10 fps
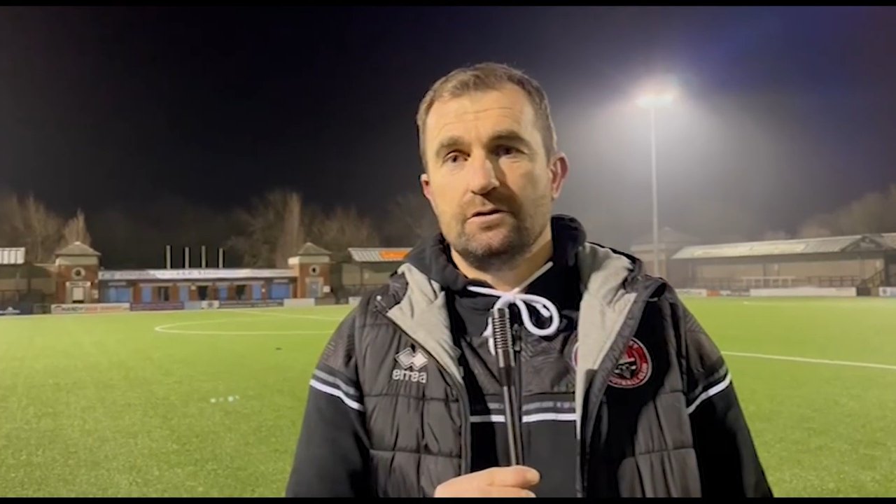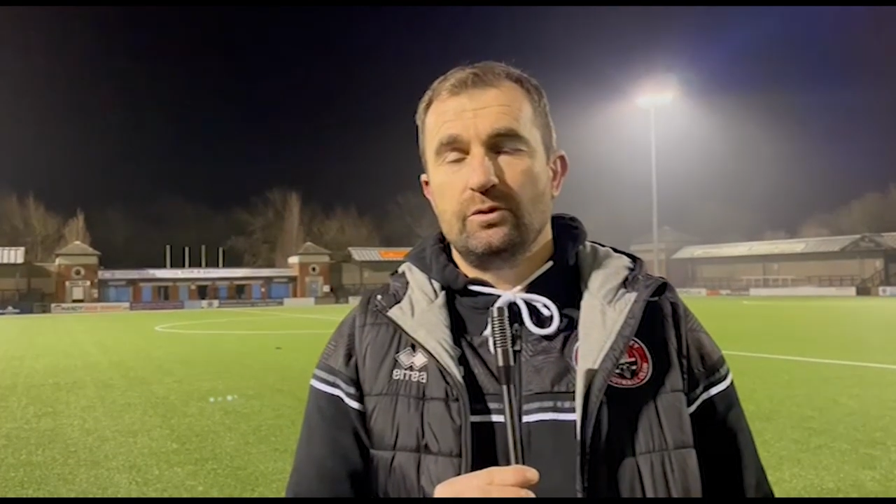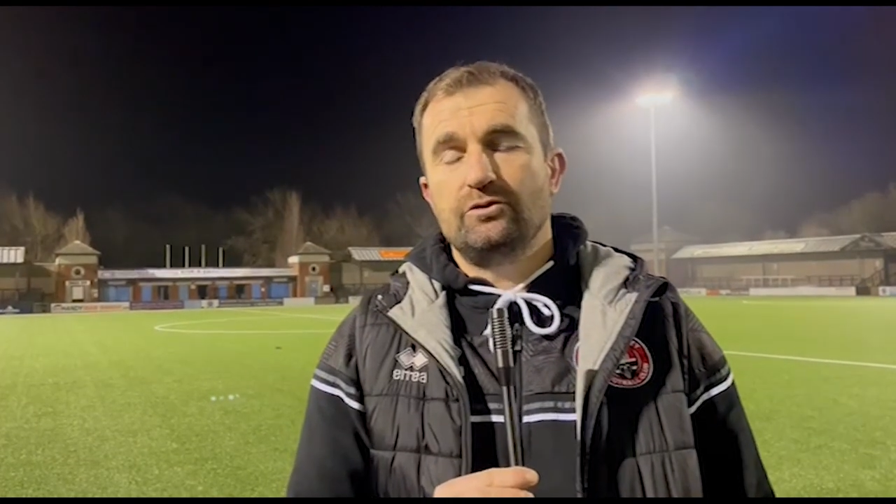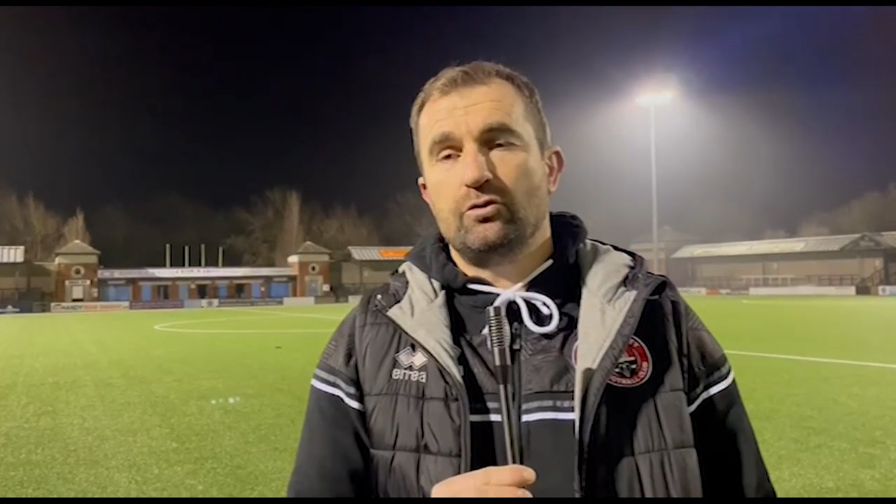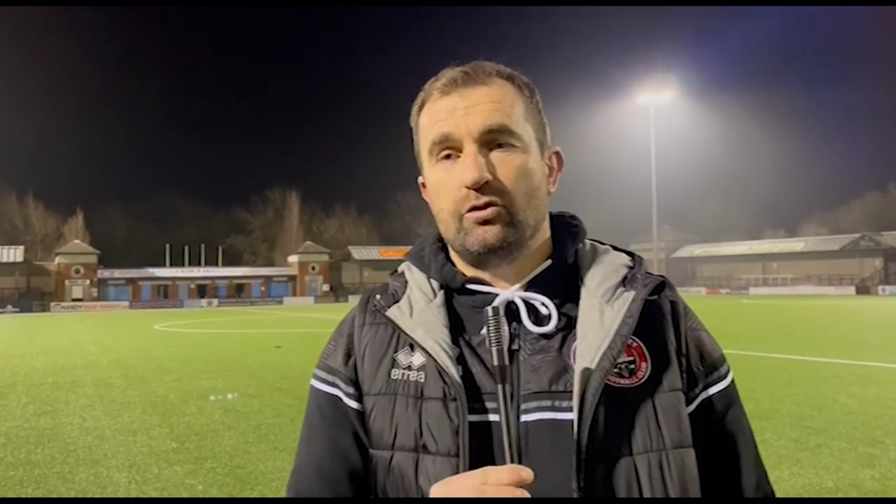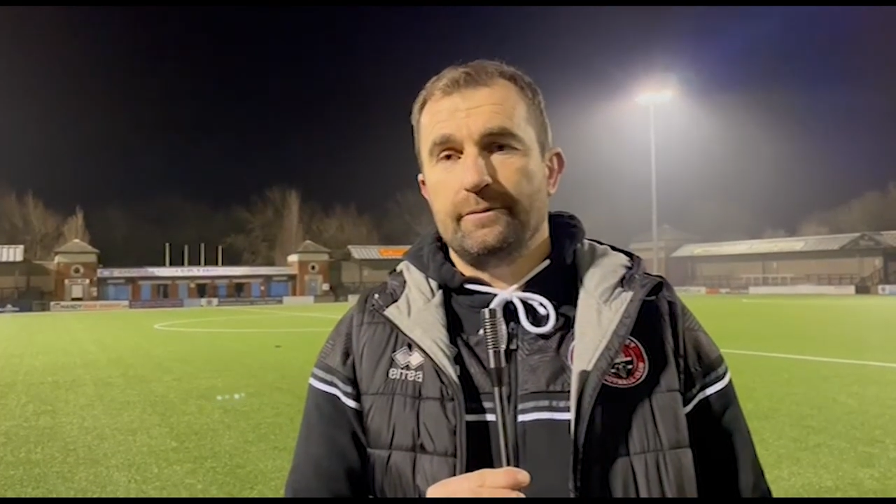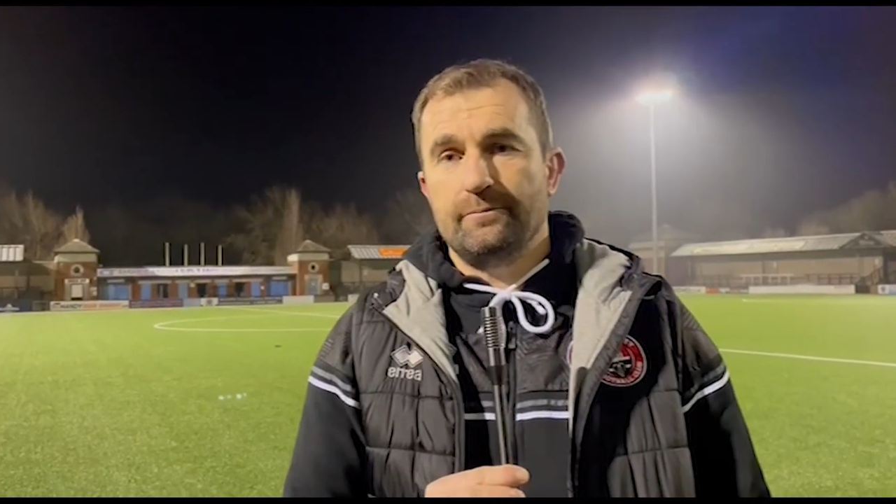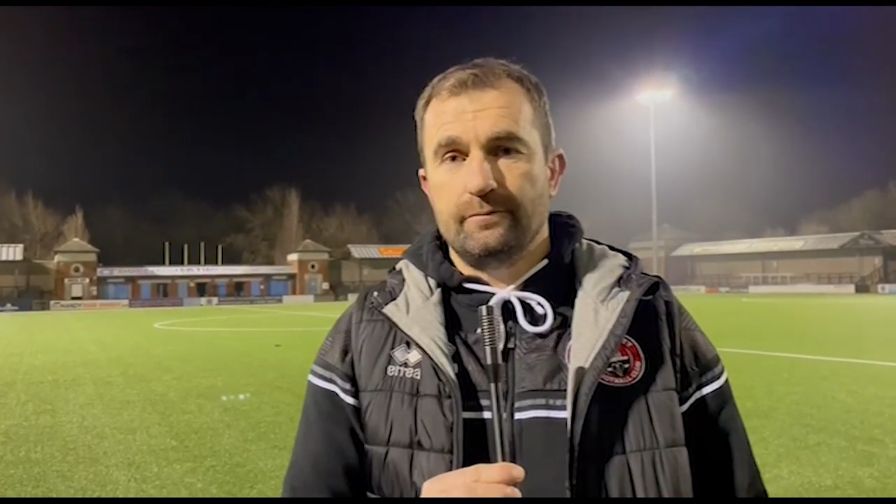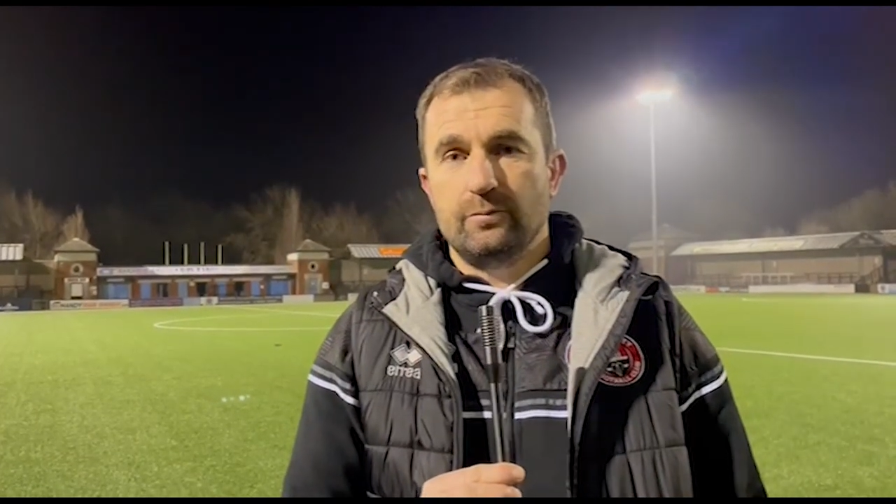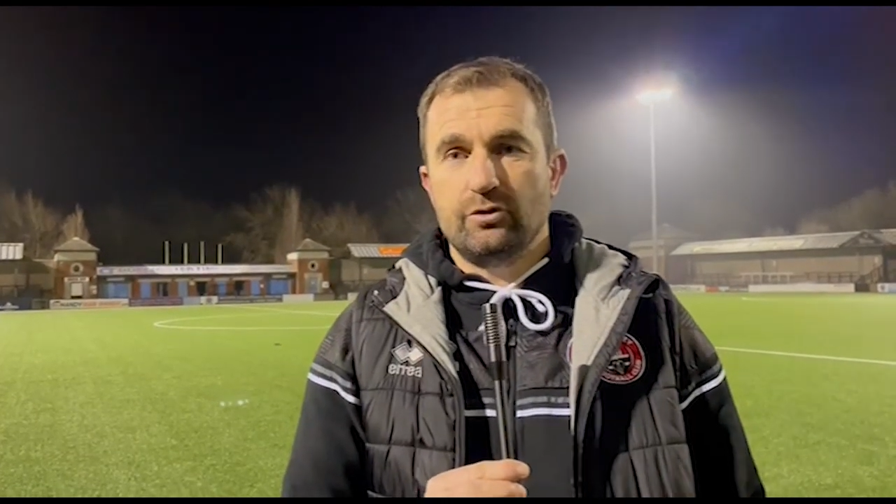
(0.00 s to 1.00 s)
We're doing all right.
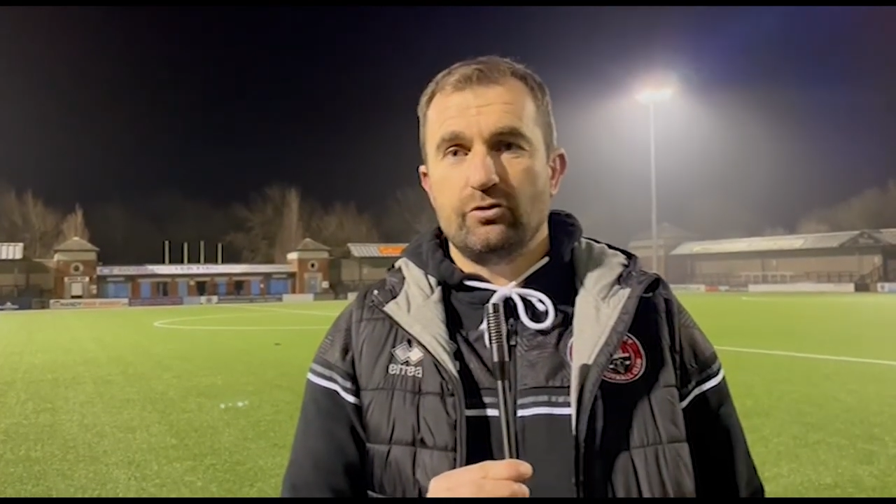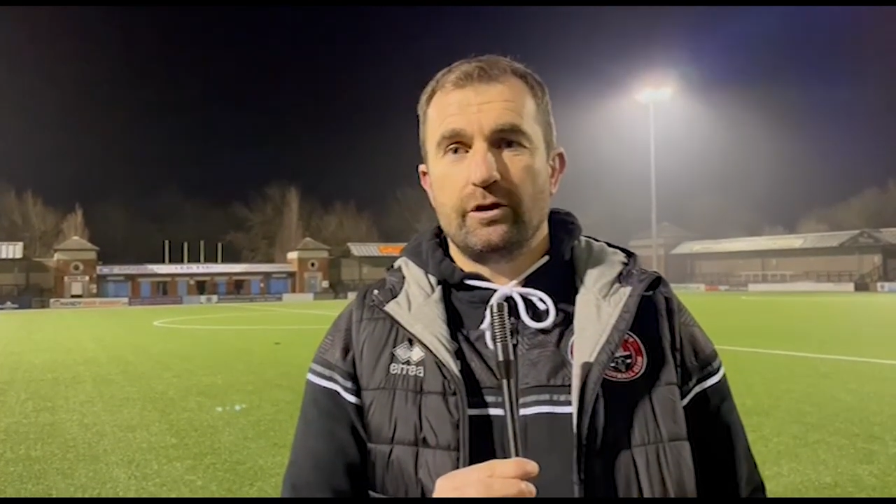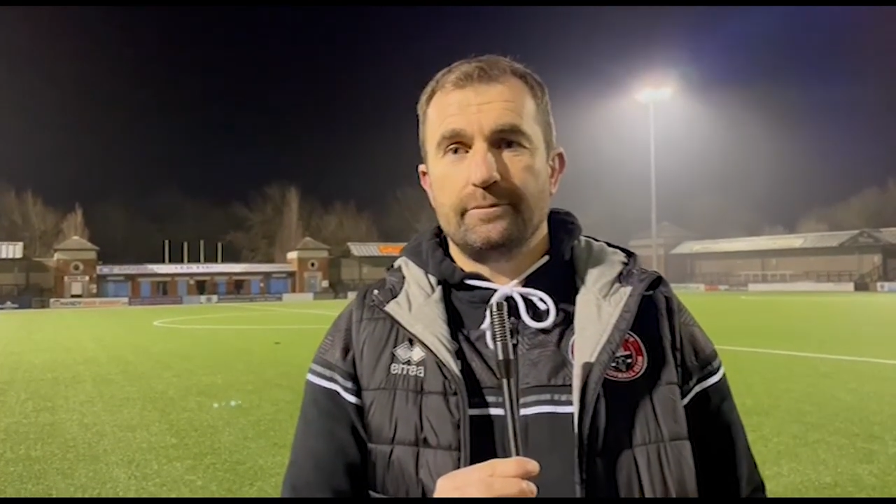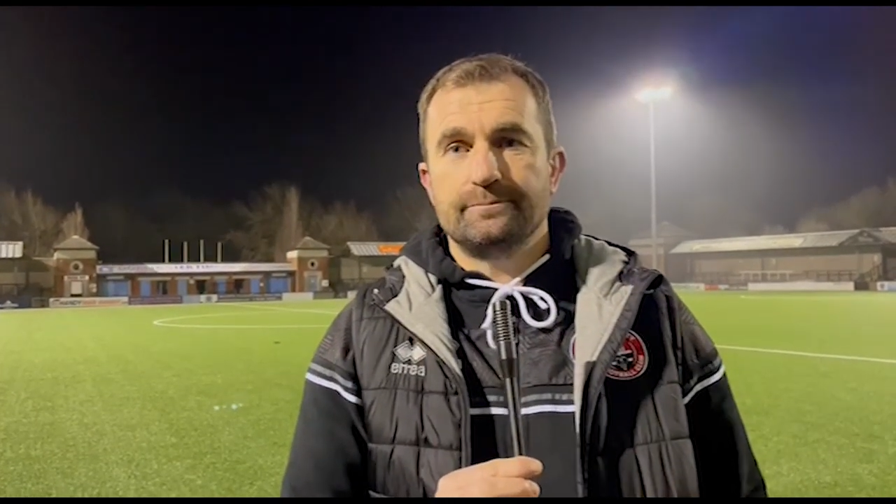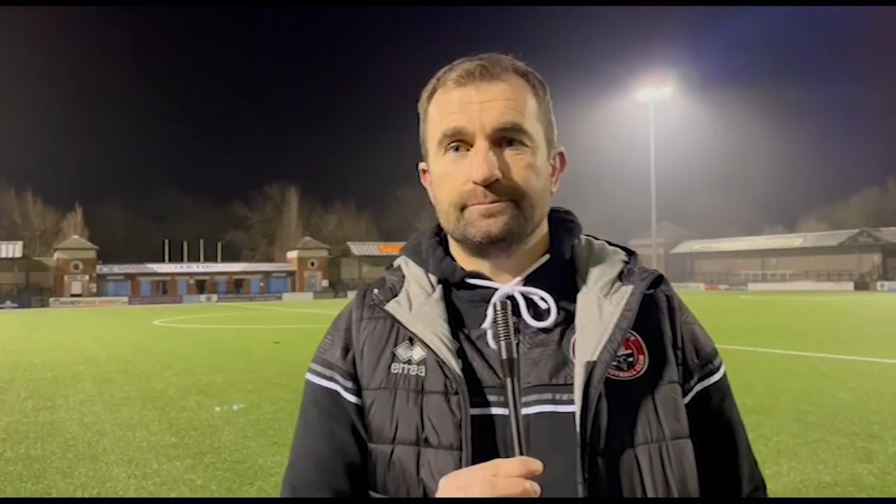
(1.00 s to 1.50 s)
We're doing all right.